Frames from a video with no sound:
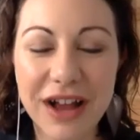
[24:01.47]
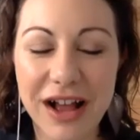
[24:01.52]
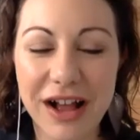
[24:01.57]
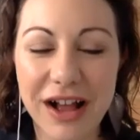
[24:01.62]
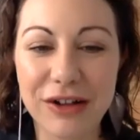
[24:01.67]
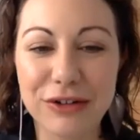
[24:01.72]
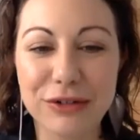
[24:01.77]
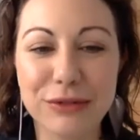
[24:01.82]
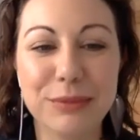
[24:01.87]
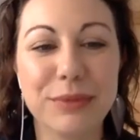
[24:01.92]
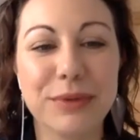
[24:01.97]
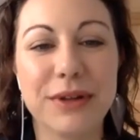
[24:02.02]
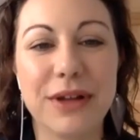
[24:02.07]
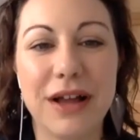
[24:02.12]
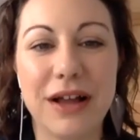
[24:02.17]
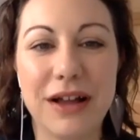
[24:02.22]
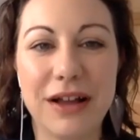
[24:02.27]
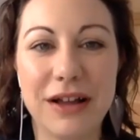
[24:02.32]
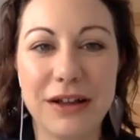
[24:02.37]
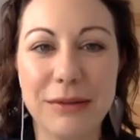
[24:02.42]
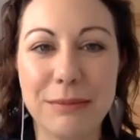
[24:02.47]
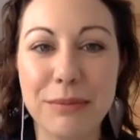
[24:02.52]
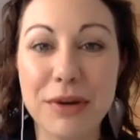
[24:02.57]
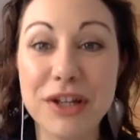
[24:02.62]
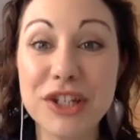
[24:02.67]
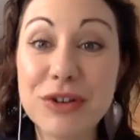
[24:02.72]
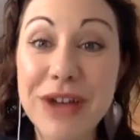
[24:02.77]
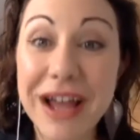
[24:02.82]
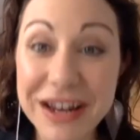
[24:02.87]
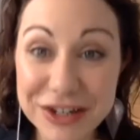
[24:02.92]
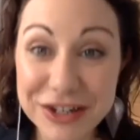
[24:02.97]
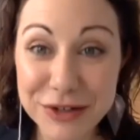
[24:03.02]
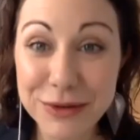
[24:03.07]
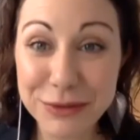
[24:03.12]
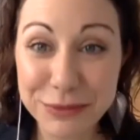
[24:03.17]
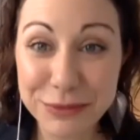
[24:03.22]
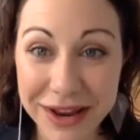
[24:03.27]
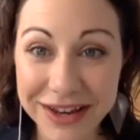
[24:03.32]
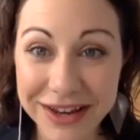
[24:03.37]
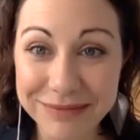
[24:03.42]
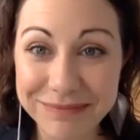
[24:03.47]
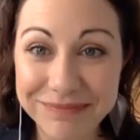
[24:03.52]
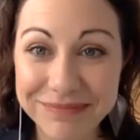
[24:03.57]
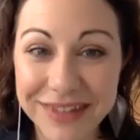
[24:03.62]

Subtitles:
help, but you've got to do it right.